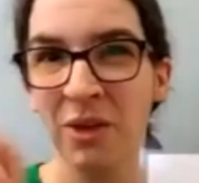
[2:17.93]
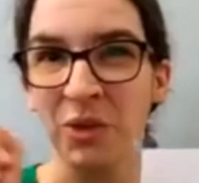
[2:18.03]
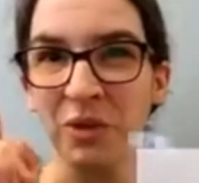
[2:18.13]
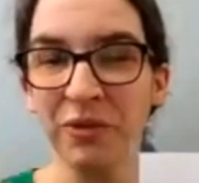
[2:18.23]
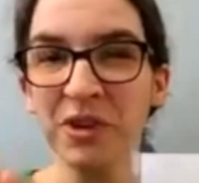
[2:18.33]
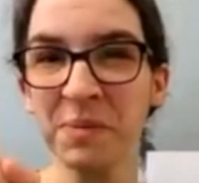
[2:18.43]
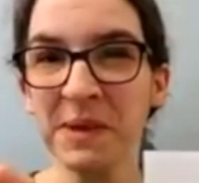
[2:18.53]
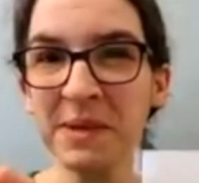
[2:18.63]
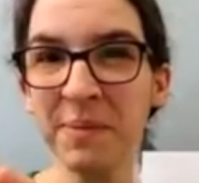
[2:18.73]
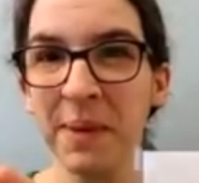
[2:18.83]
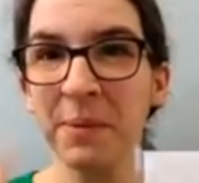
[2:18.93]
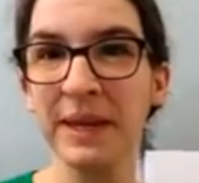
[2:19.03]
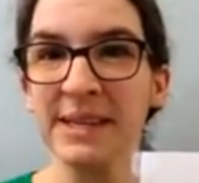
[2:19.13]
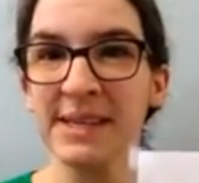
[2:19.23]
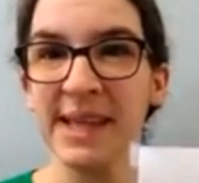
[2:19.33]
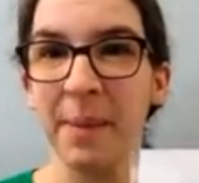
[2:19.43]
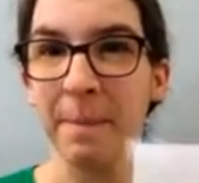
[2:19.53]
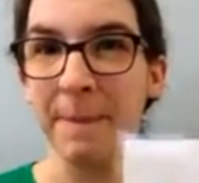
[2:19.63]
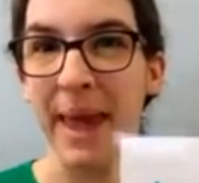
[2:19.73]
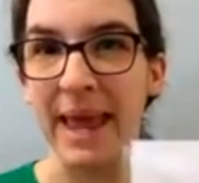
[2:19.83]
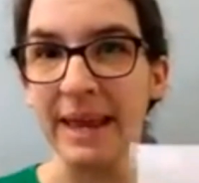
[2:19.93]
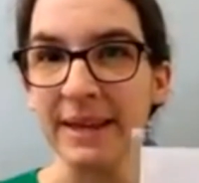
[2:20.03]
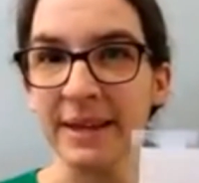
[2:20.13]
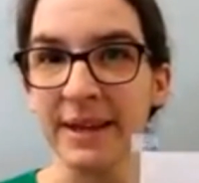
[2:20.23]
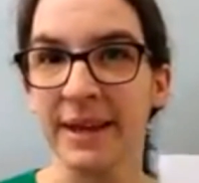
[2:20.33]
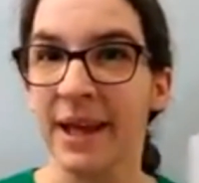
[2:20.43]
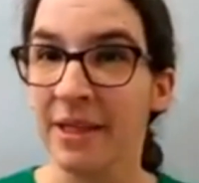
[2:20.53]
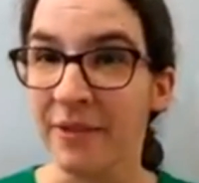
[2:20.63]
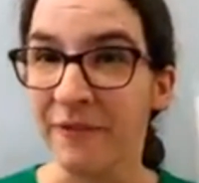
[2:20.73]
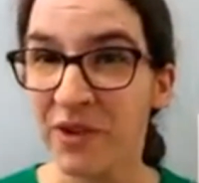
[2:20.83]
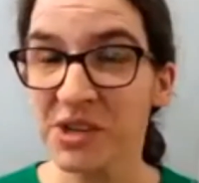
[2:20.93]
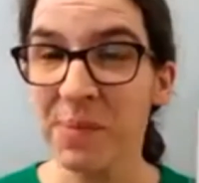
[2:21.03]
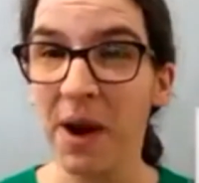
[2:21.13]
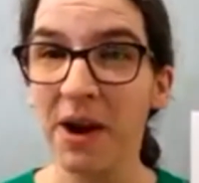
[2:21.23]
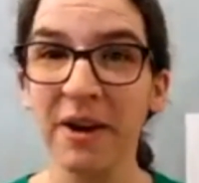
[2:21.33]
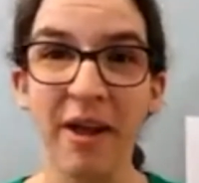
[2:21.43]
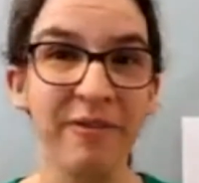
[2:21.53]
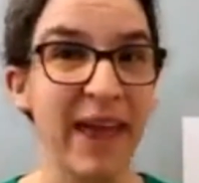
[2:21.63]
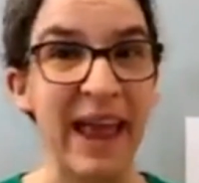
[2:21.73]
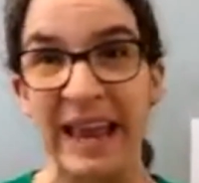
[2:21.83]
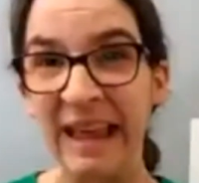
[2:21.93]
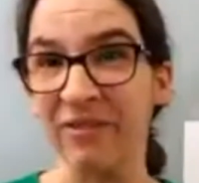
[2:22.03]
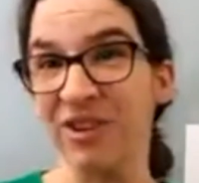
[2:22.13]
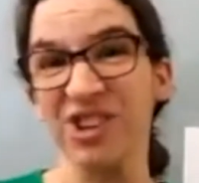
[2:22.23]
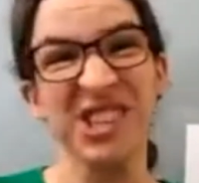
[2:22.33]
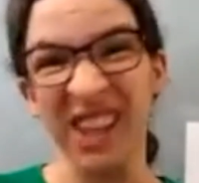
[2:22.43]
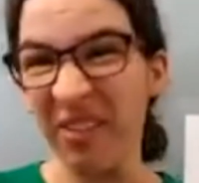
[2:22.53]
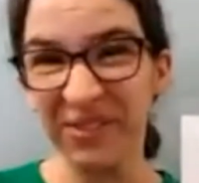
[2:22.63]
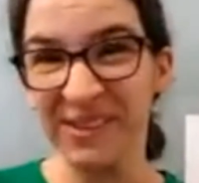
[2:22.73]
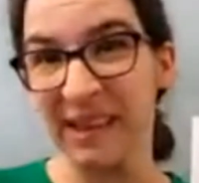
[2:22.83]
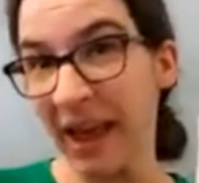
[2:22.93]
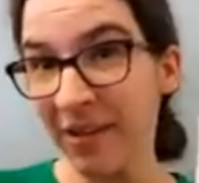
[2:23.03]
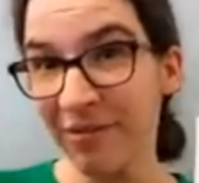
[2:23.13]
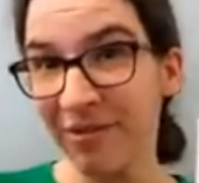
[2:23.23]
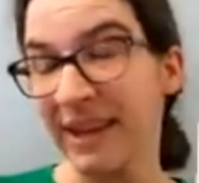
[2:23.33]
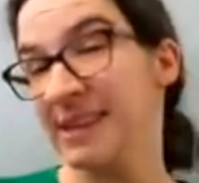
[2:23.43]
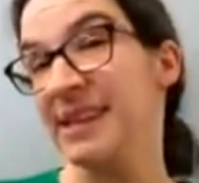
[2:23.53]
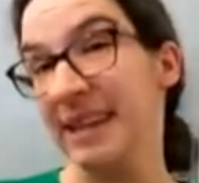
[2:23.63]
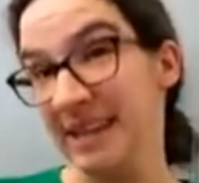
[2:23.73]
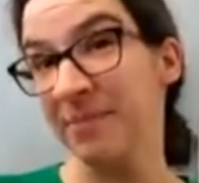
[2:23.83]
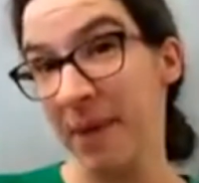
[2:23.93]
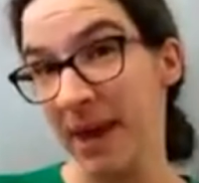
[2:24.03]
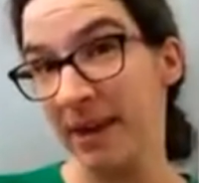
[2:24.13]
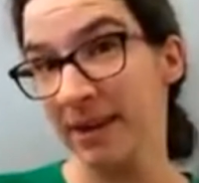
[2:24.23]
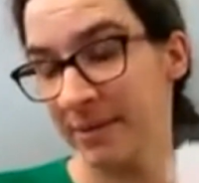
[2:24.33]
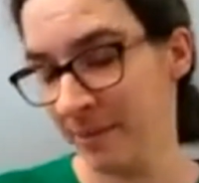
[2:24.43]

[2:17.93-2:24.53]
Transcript: So your first piece of paper needs to say made. The first part of any of your stuff's life is that it is made.